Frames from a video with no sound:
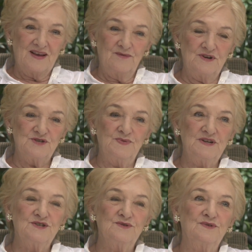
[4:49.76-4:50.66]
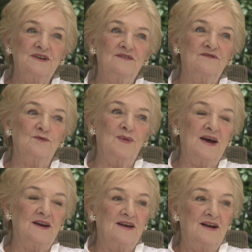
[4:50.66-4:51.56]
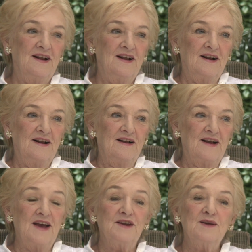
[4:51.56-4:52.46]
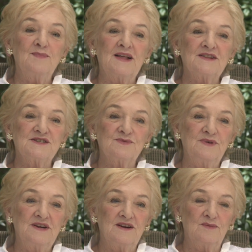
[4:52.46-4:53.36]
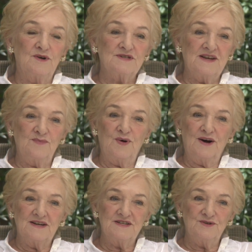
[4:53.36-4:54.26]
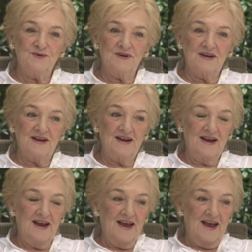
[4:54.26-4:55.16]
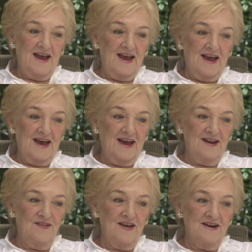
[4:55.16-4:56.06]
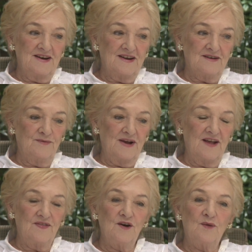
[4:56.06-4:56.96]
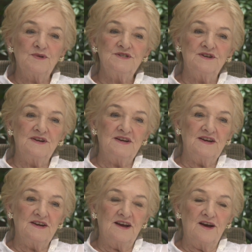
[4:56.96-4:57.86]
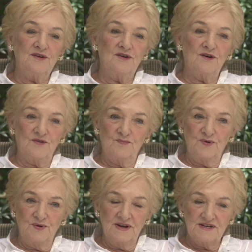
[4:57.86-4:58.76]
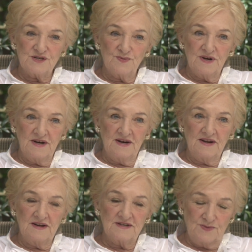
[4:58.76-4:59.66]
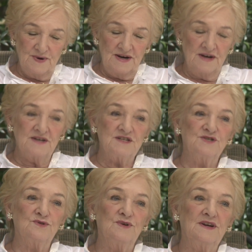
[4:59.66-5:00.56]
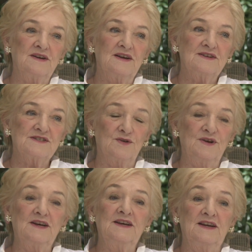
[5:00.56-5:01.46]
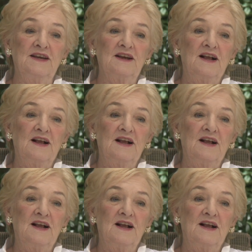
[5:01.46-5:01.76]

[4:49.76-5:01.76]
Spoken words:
which we toured in for about 18 months. We did a Moss Empire tour, and then we had the opportunity to go to Gothenburg in Sweden to join Sonia Heaney